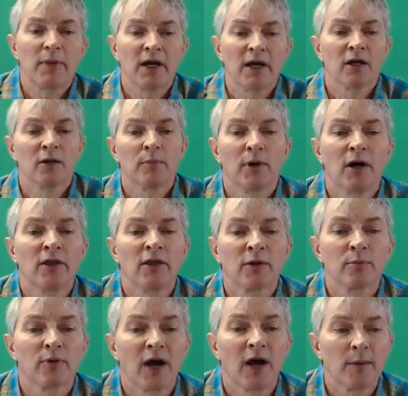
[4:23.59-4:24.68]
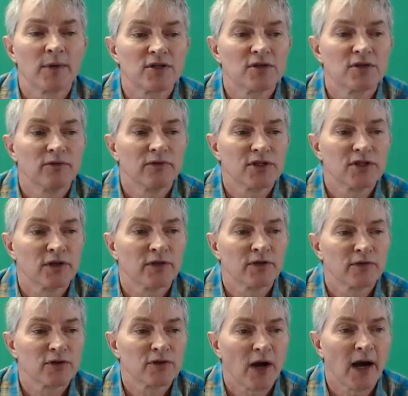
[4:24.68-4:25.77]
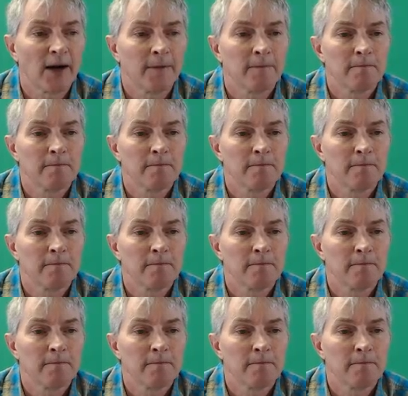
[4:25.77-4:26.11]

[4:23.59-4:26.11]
bail upon their promise to return for trial.